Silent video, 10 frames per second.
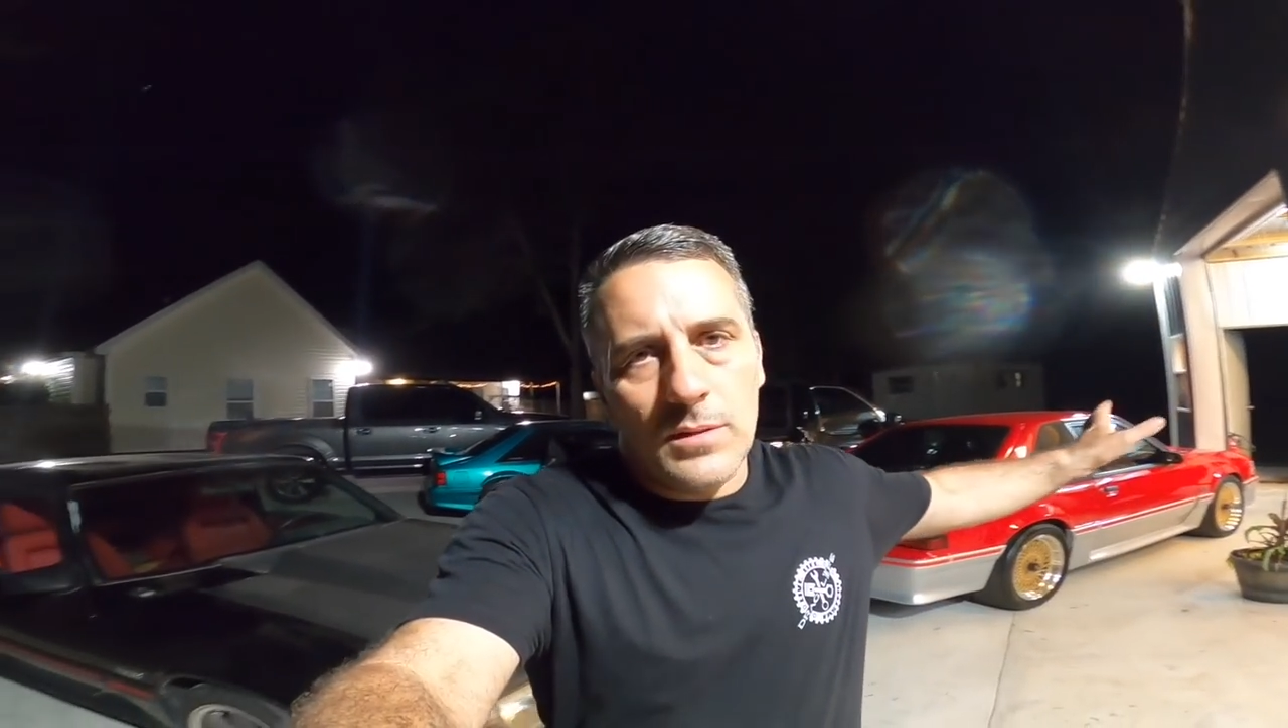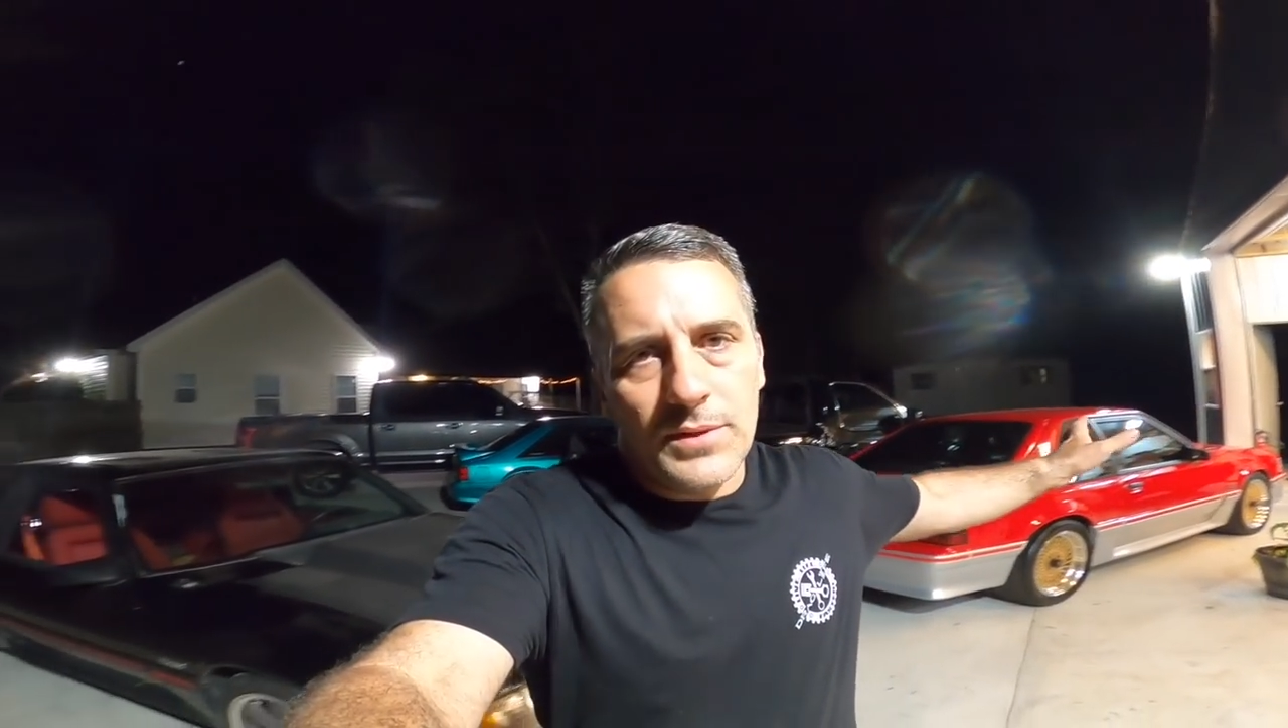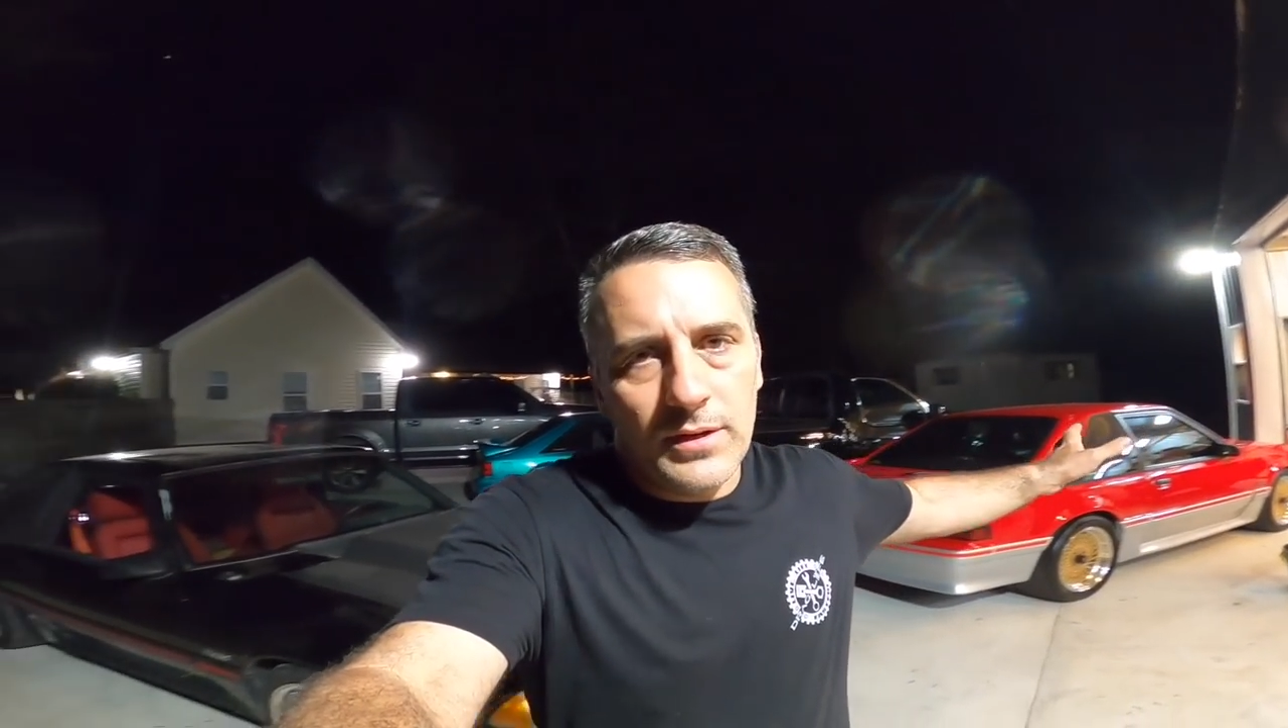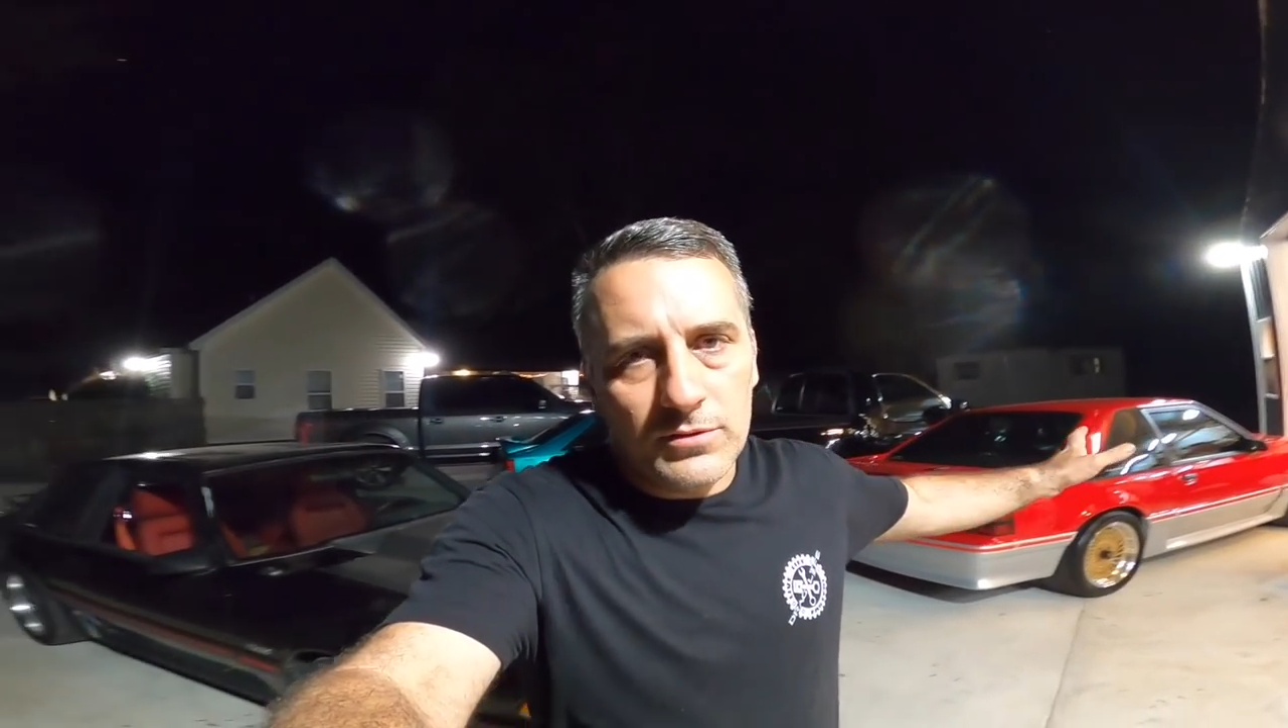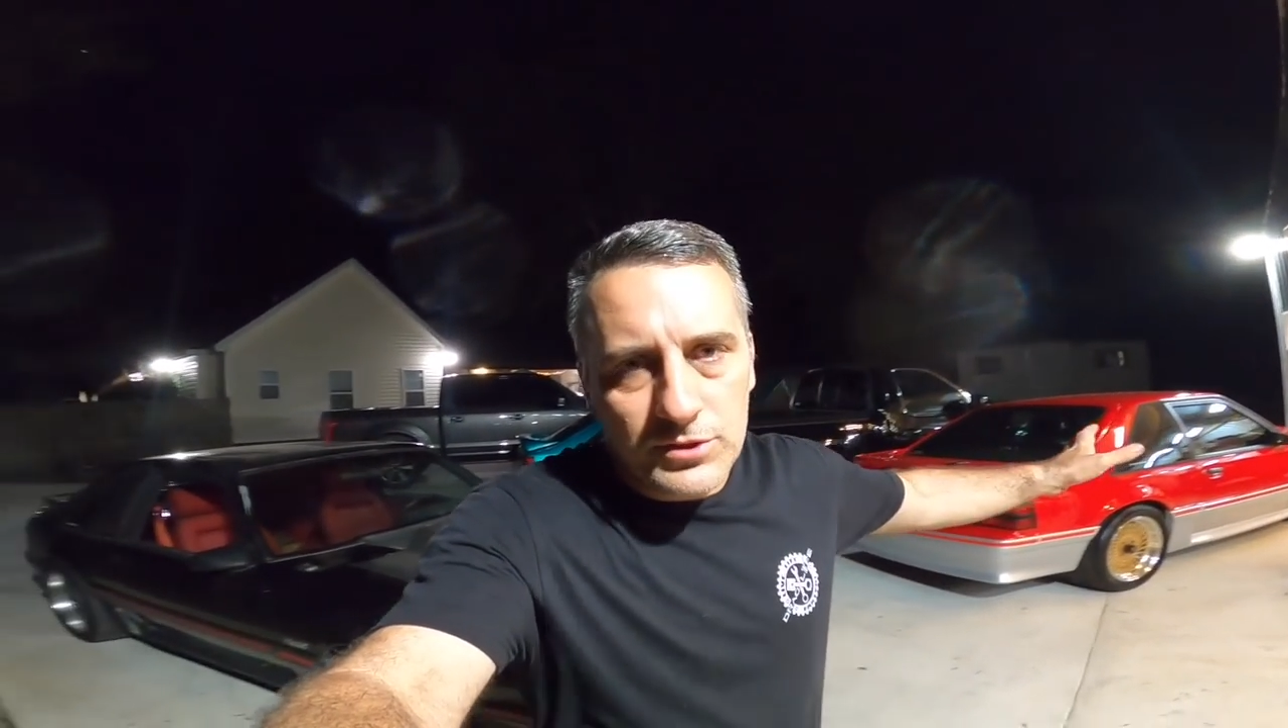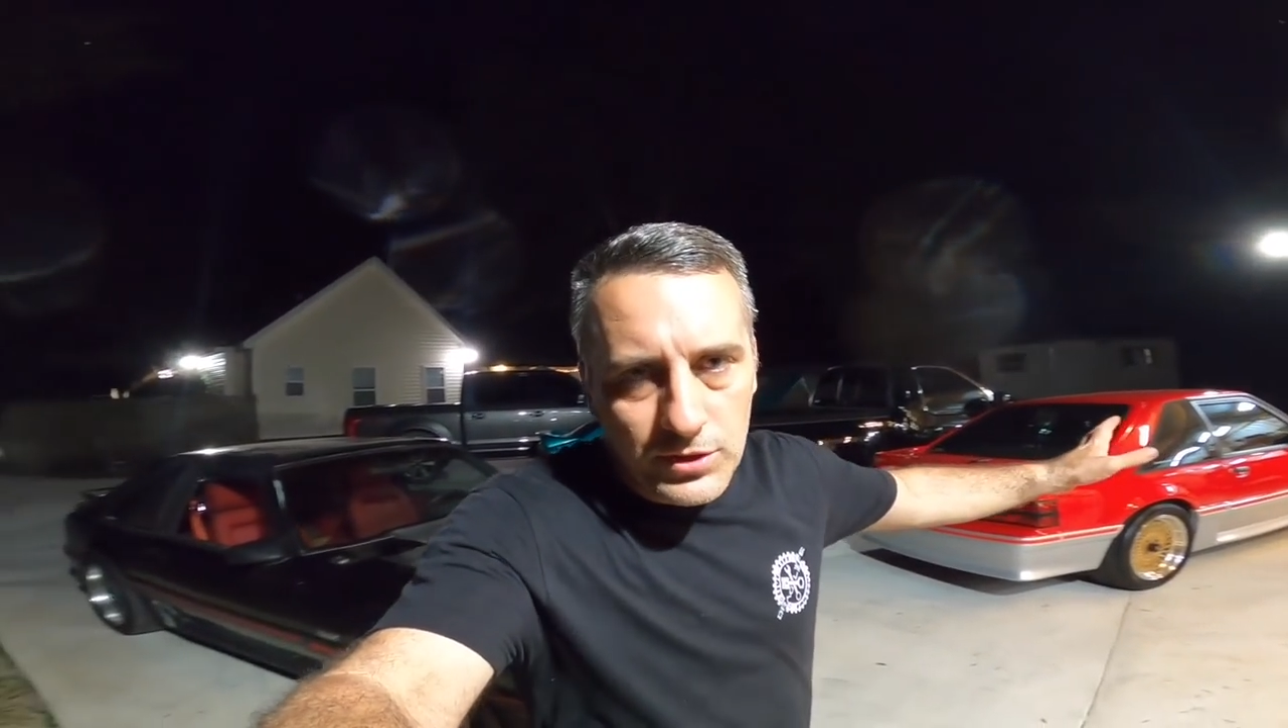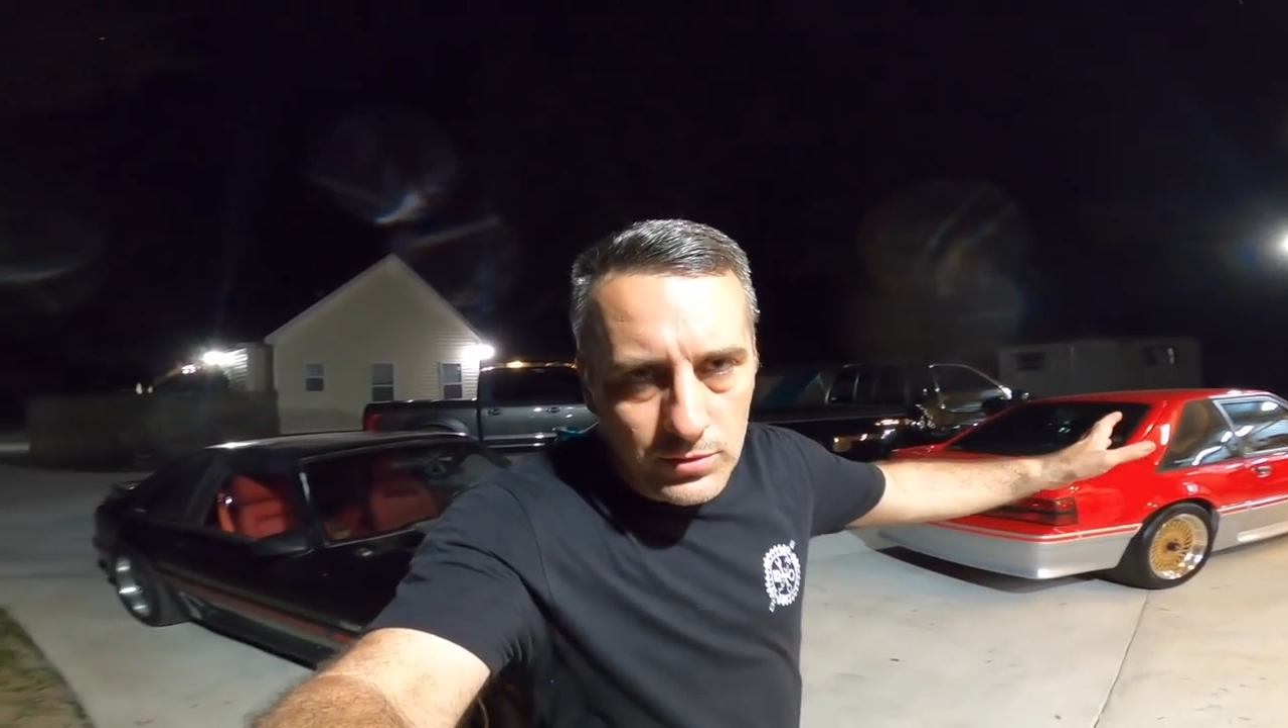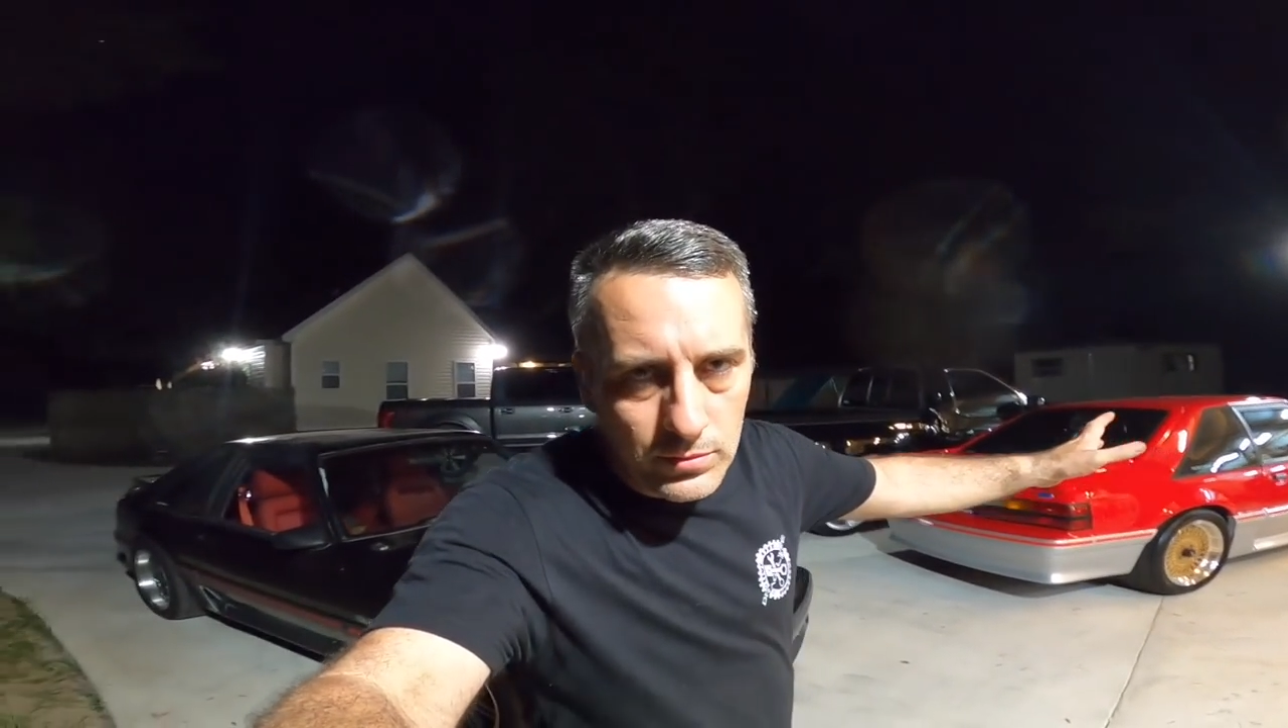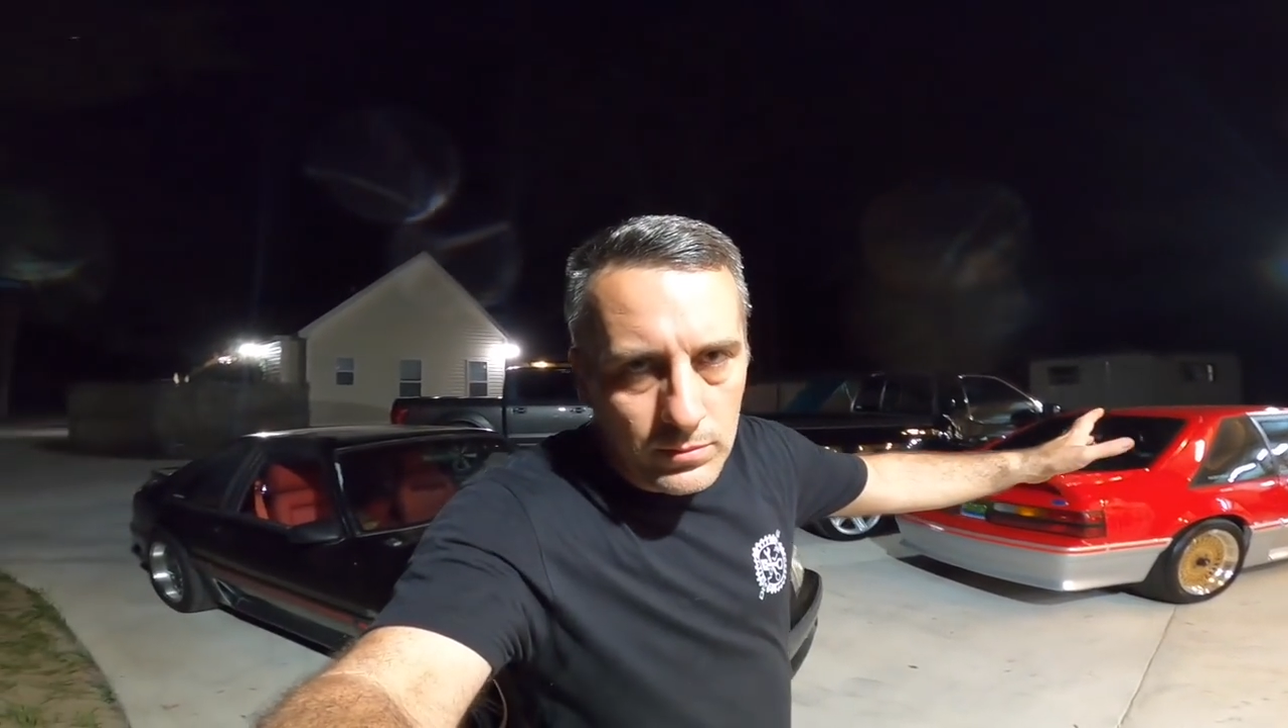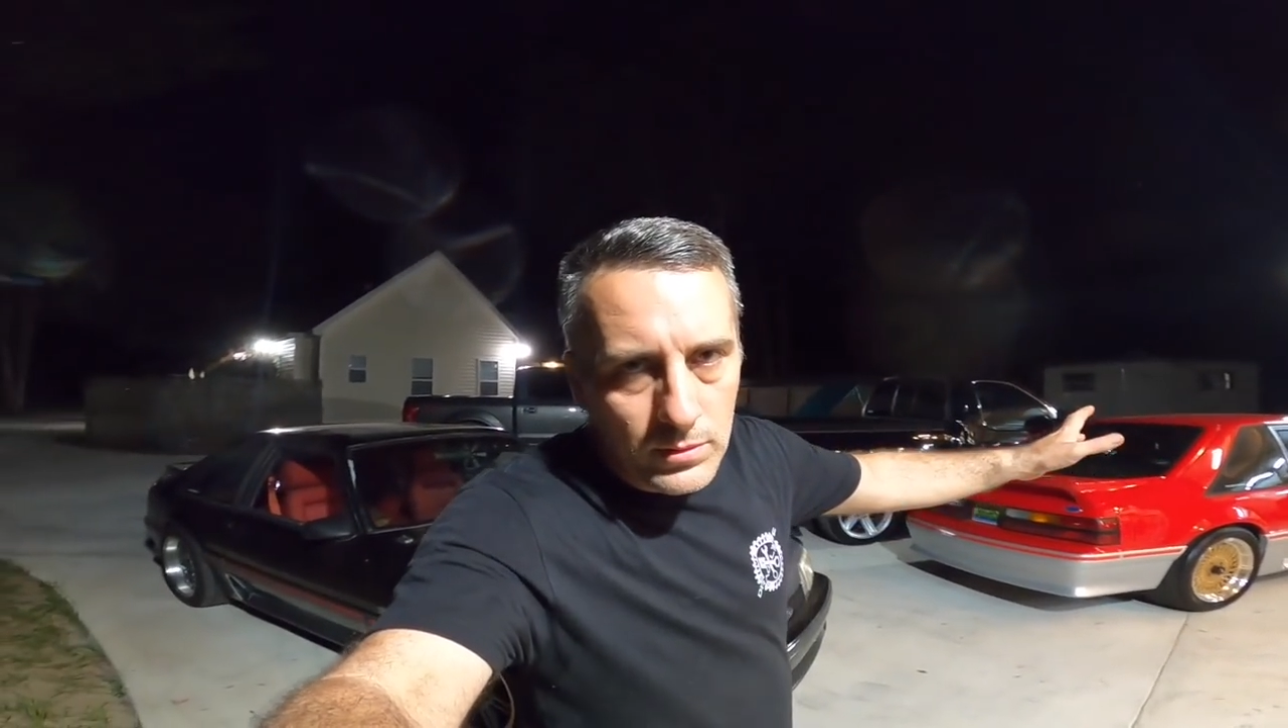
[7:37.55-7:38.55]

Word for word: something else to do.